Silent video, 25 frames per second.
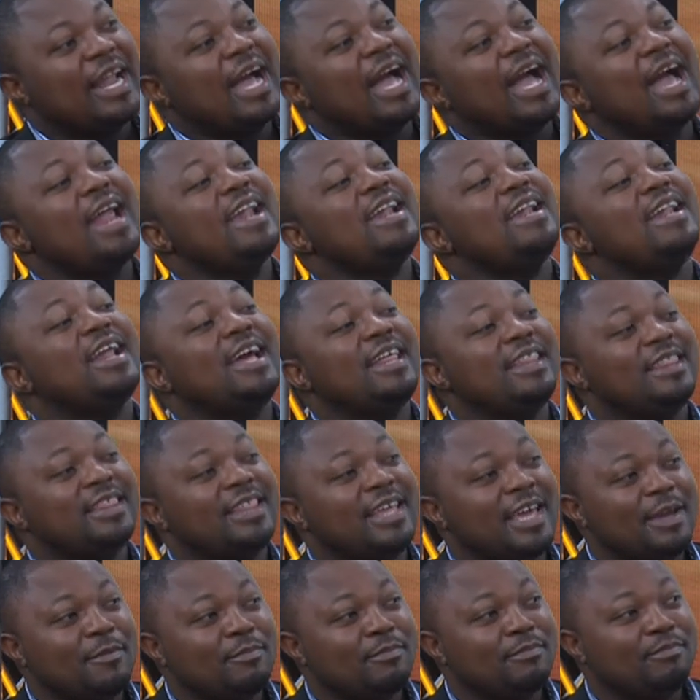under
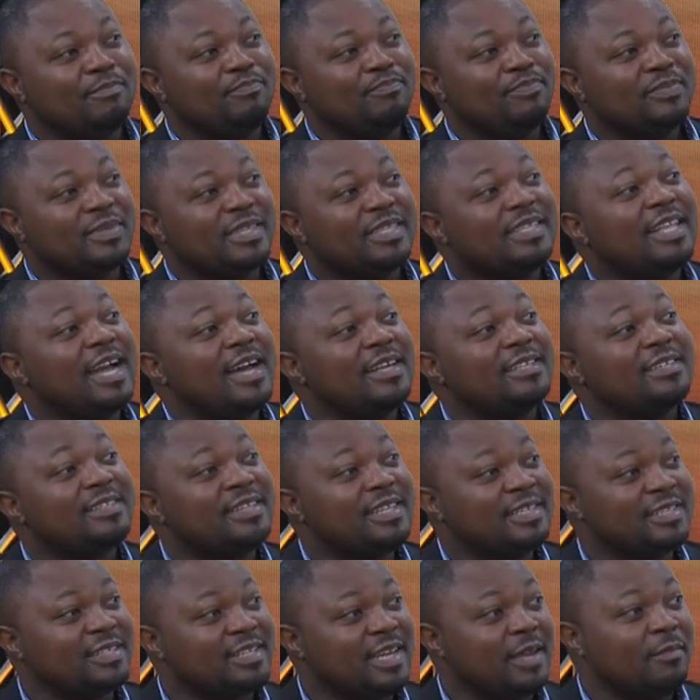them does the
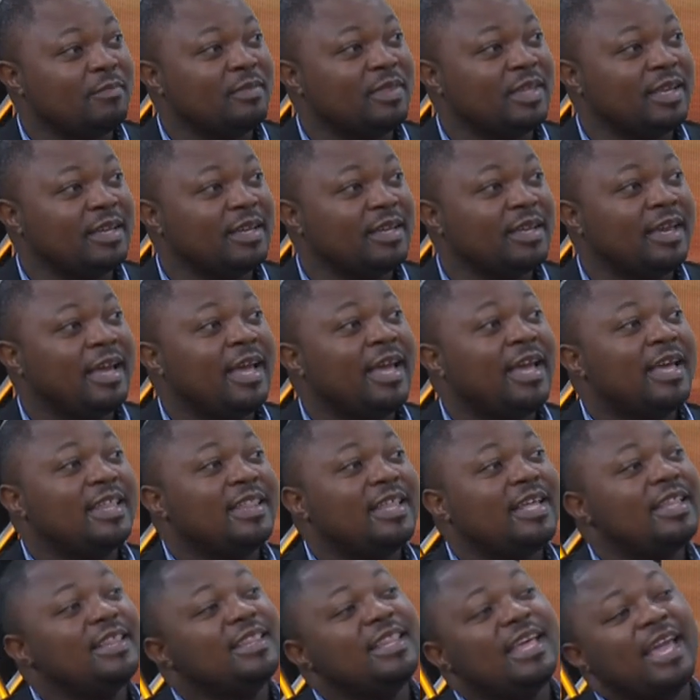same thing,
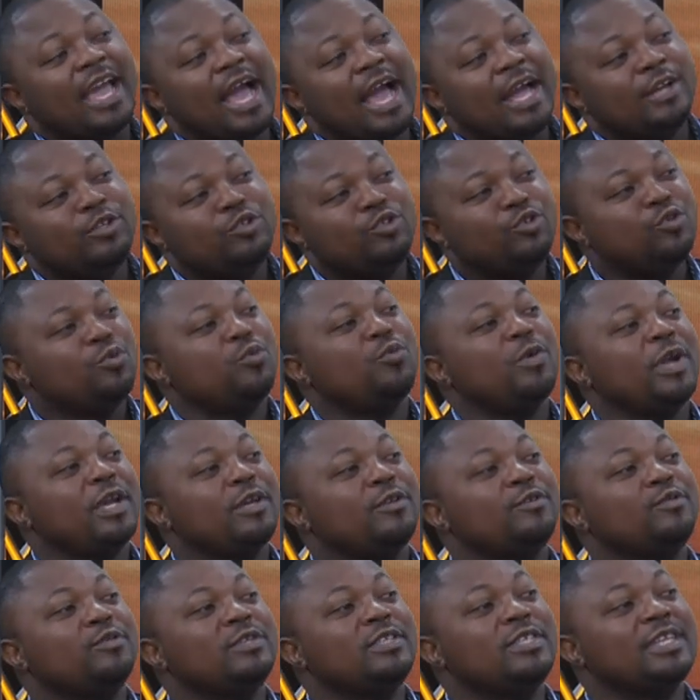then they are too quick
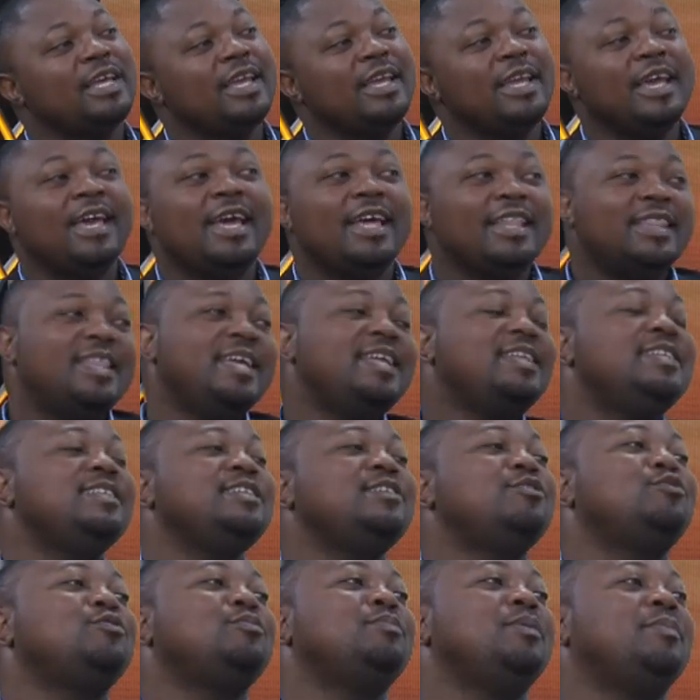to say they
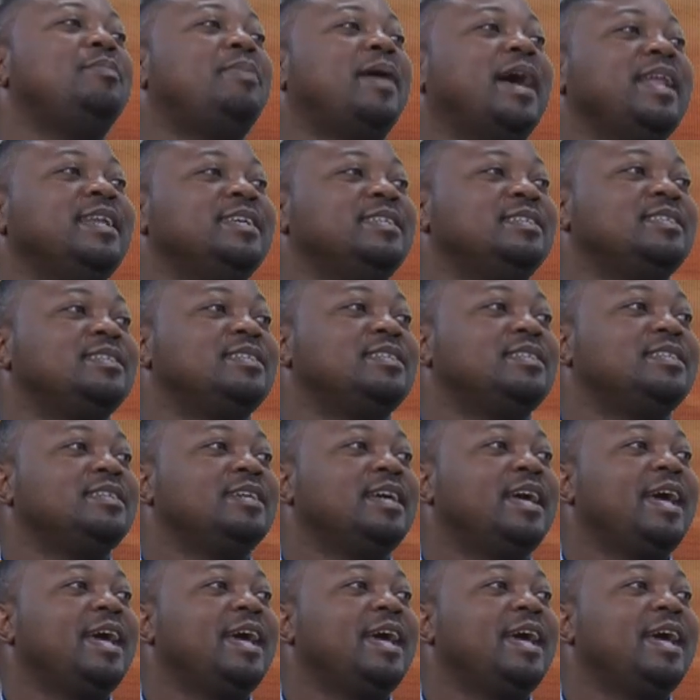need to be punished.